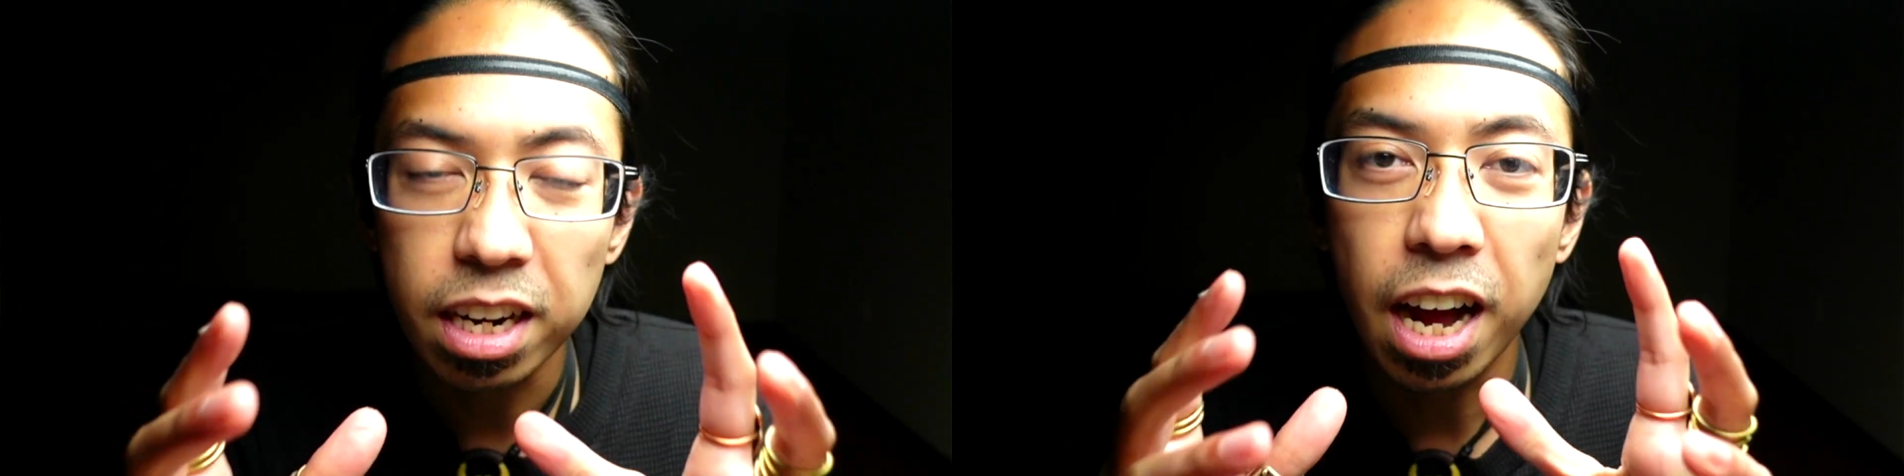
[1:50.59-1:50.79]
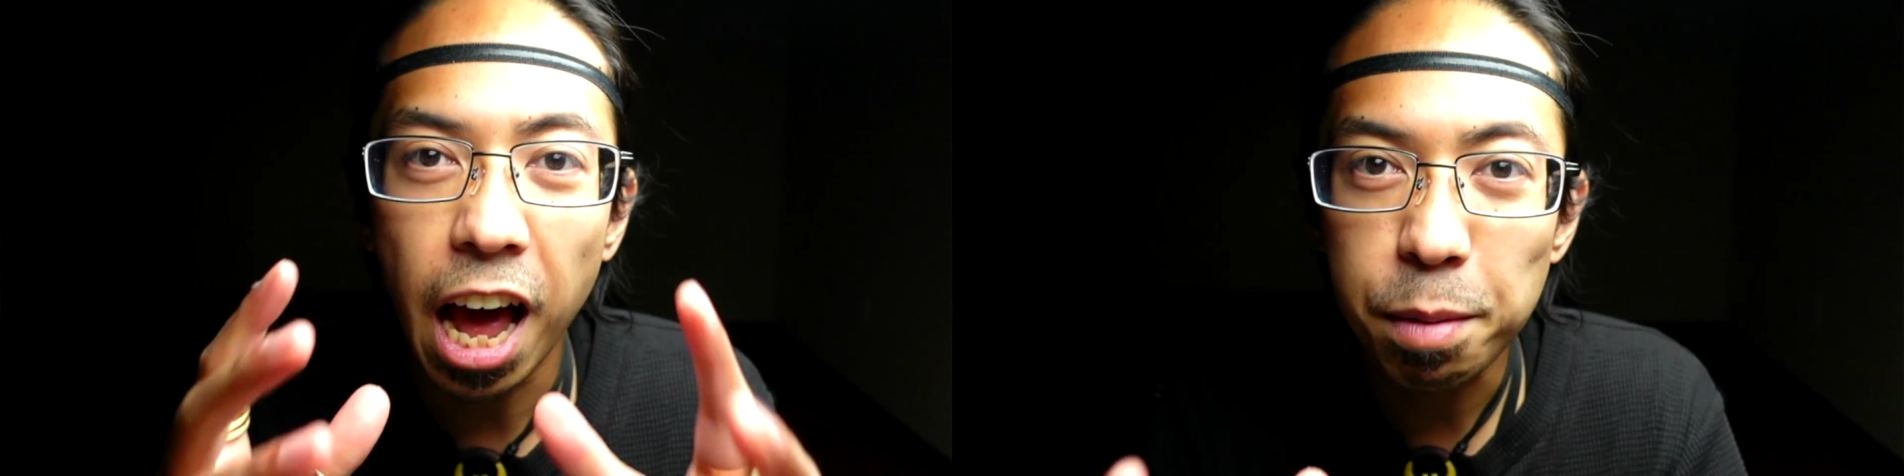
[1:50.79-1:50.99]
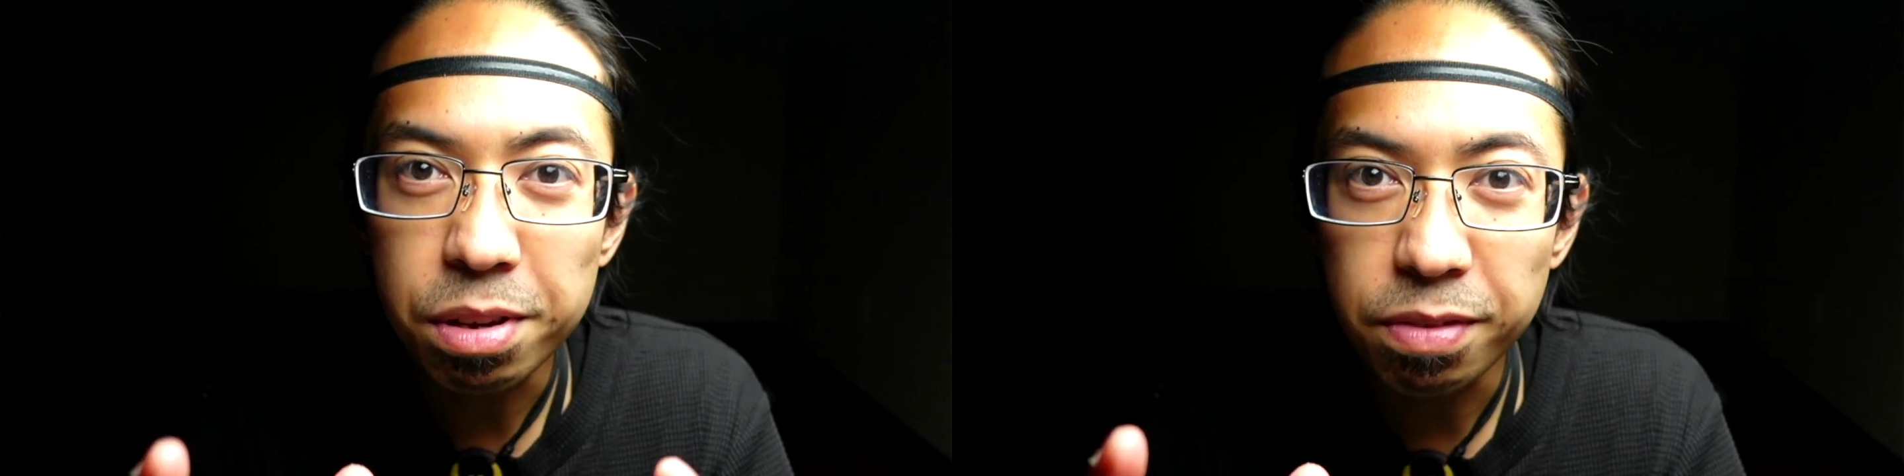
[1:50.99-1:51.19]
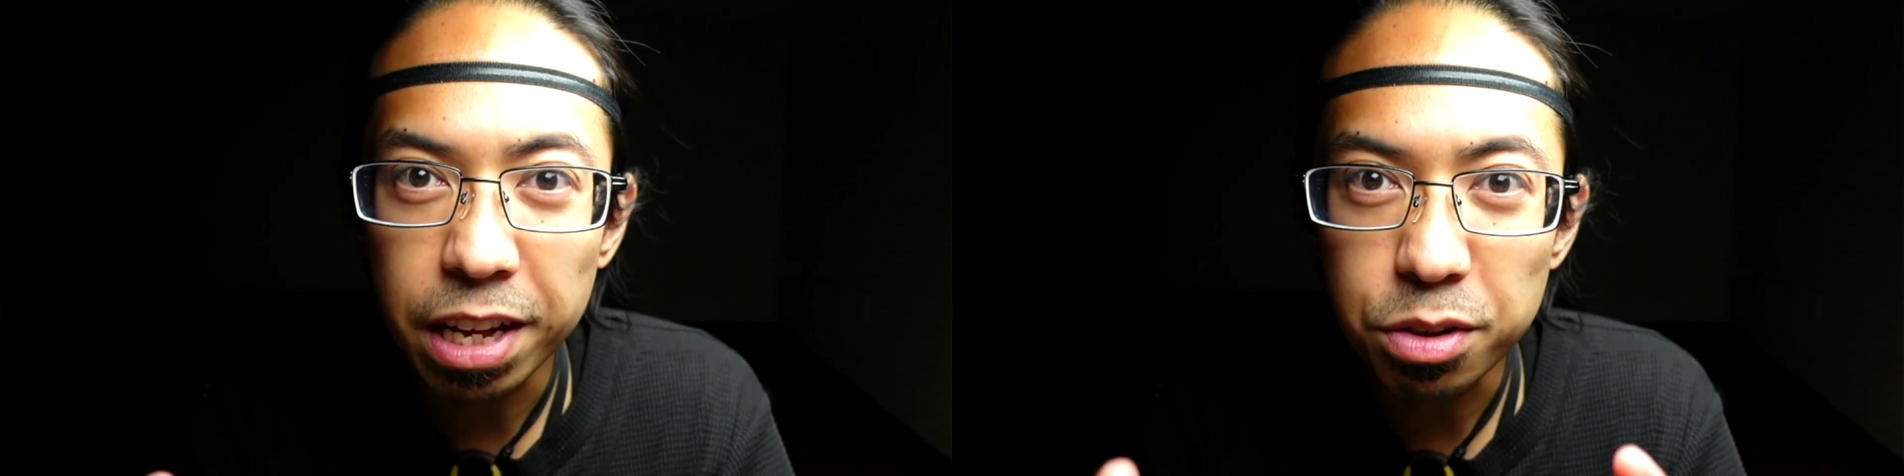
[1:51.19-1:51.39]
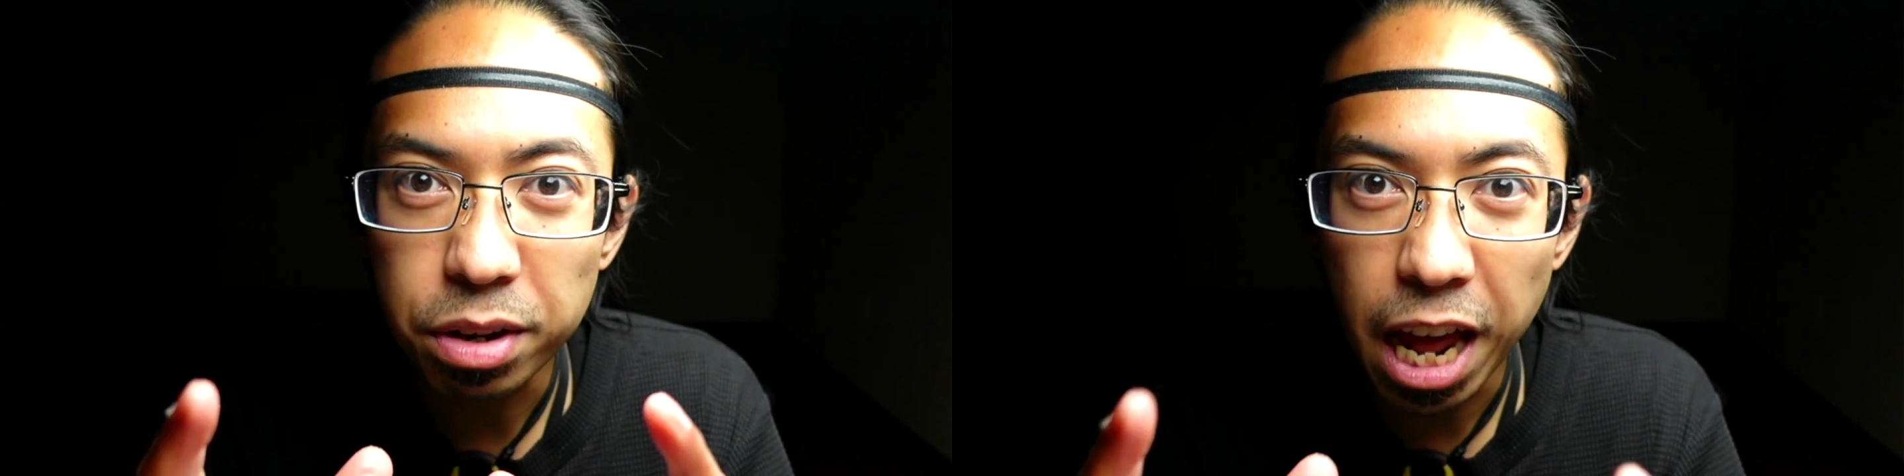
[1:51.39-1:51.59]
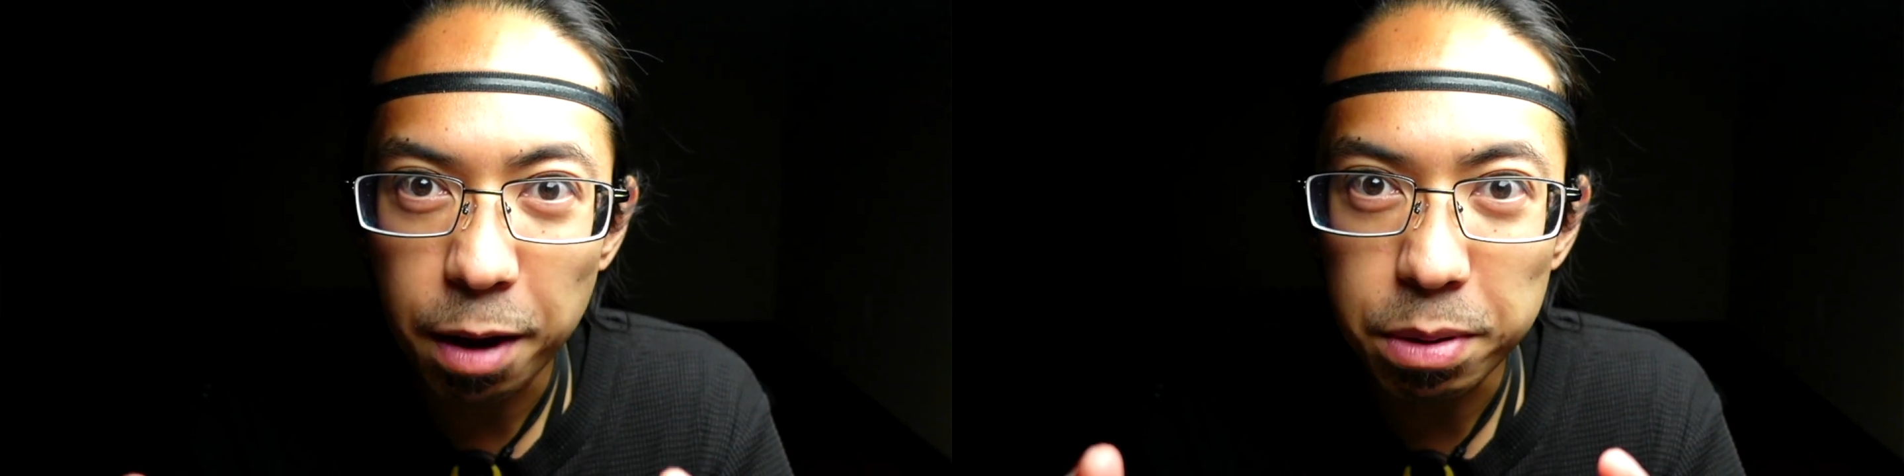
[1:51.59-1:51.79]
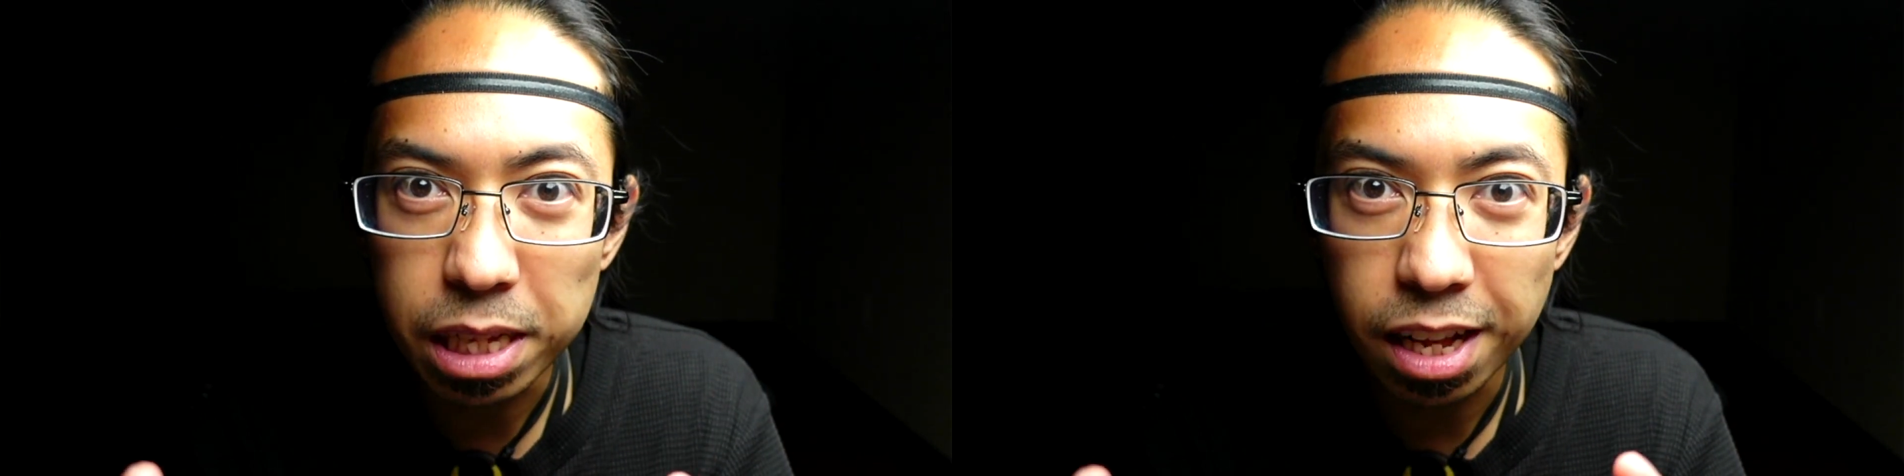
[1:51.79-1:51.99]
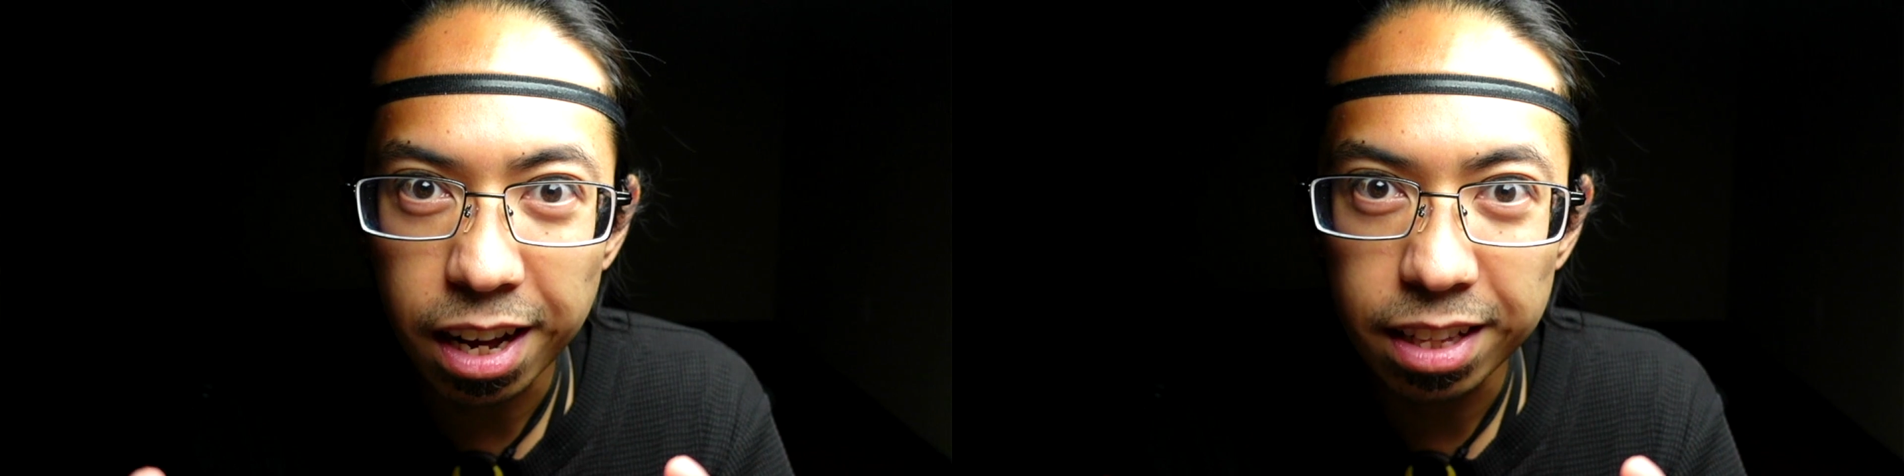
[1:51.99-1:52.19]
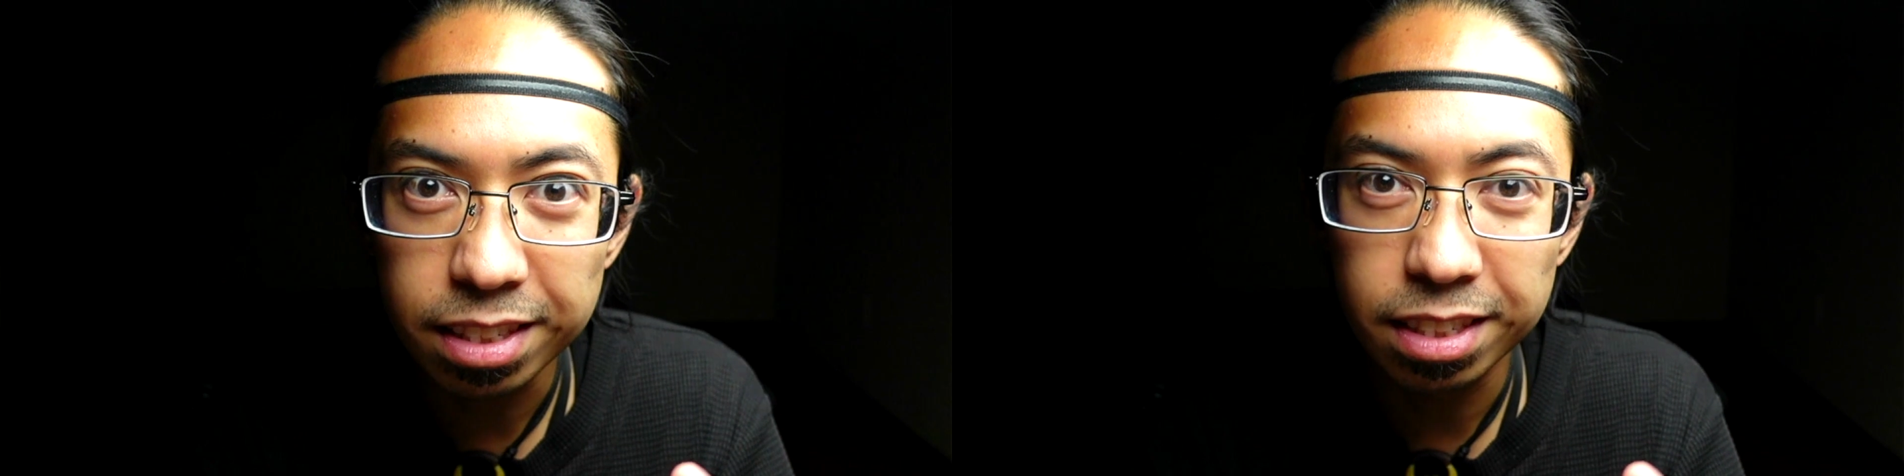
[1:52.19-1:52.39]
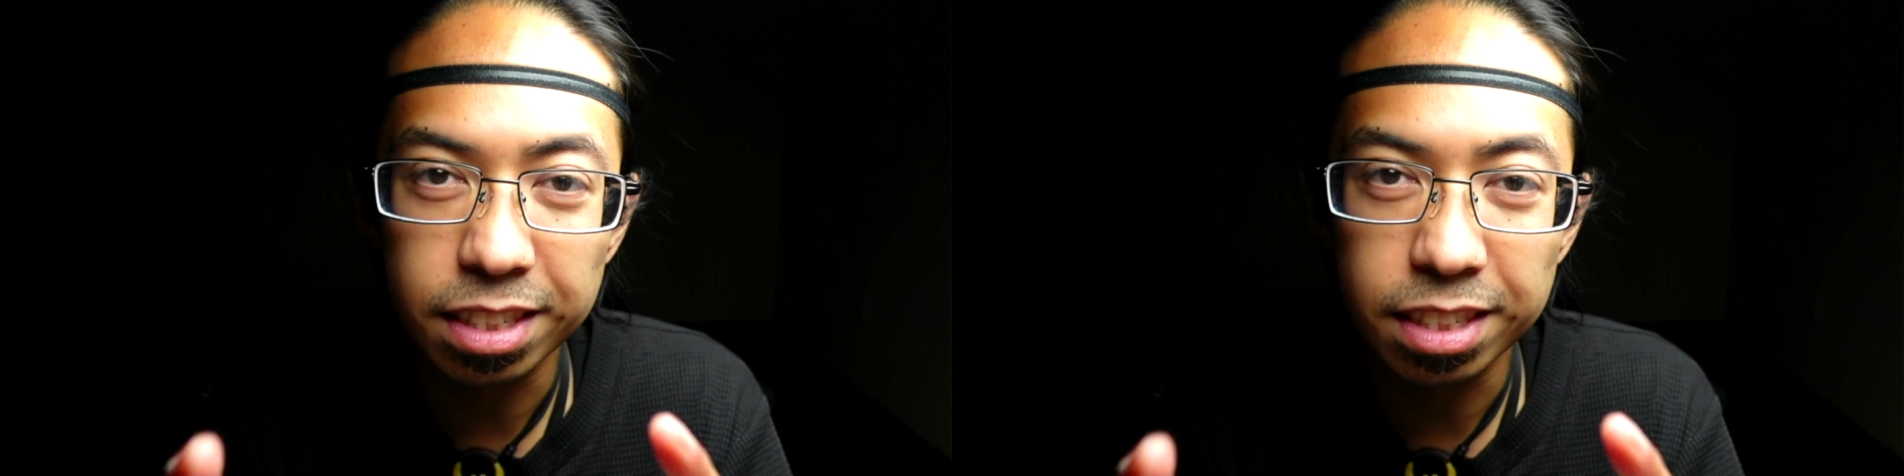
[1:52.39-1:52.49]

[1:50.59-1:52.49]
a happy venue and happy clients,